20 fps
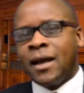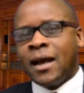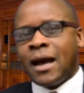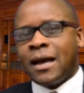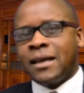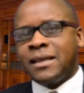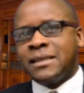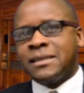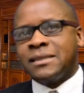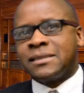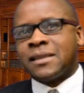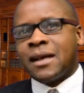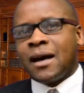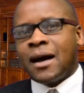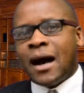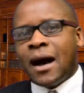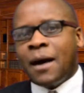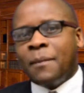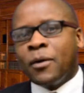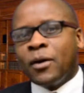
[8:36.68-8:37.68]
is
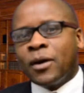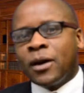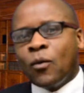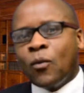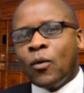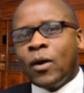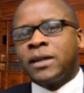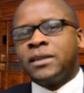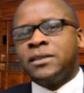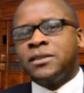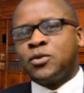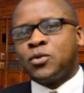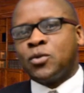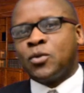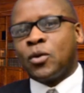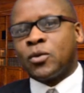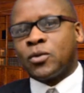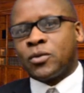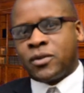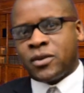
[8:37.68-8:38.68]
I'm going to want you to
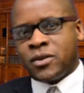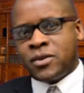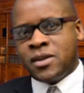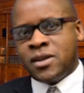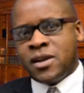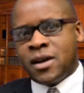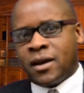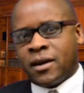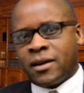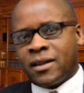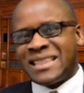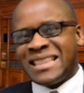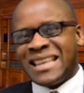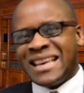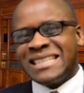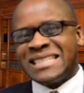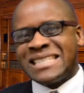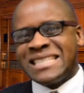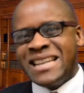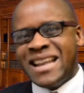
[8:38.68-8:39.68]
go to the ER. There
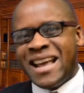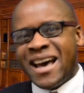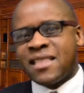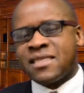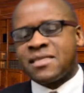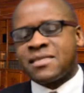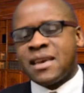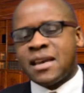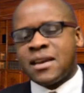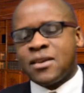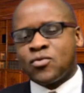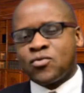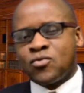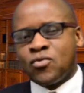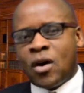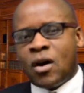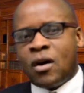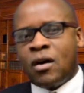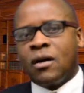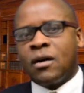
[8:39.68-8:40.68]
is nothing
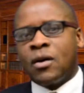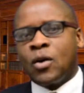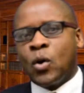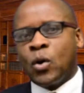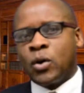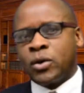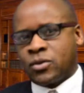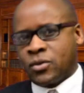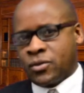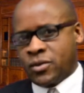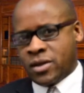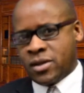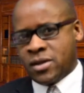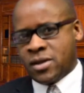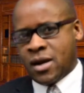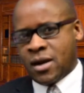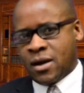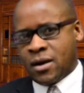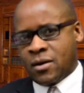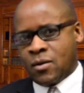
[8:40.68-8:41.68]
wrong going to the
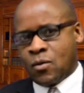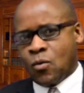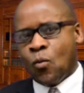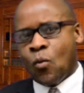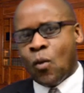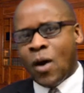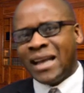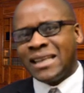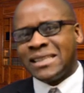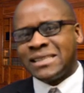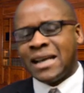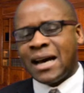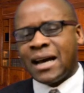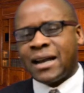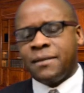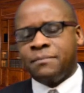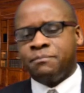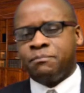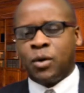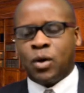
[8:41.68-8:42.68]
ER. Why is that
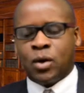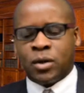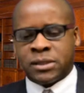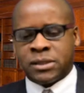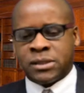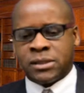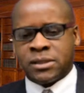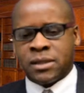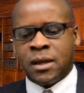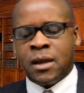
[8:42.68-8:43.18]
important?